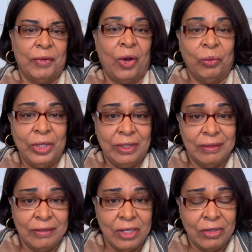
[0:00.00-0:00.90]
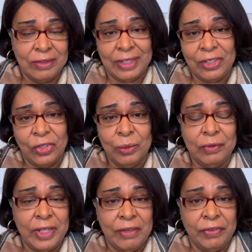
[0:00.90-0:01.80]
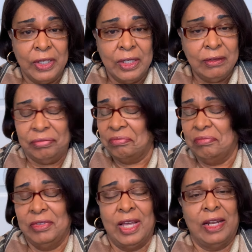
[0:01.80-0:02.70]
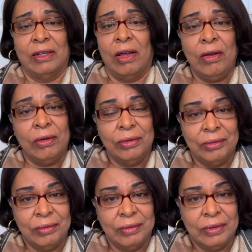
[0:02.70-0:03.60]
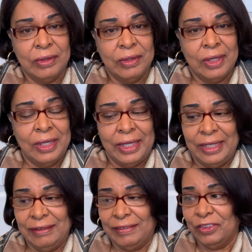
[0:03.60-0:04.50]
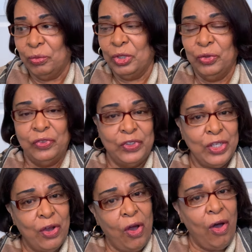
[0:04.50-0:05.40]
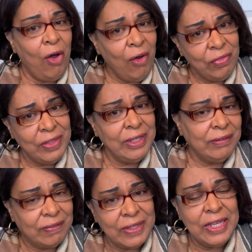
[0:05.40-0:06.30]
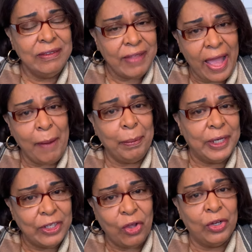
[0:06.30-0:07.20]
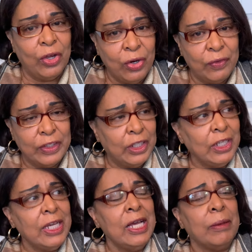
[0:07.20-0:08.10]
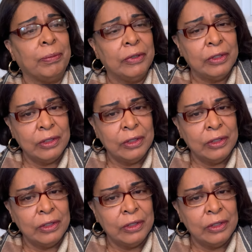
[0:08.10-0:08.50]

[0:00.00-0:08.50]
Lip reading: Are we concerned? Is that doomsday for us? Not at all. He says, when you see all these things happening on the earth, look up,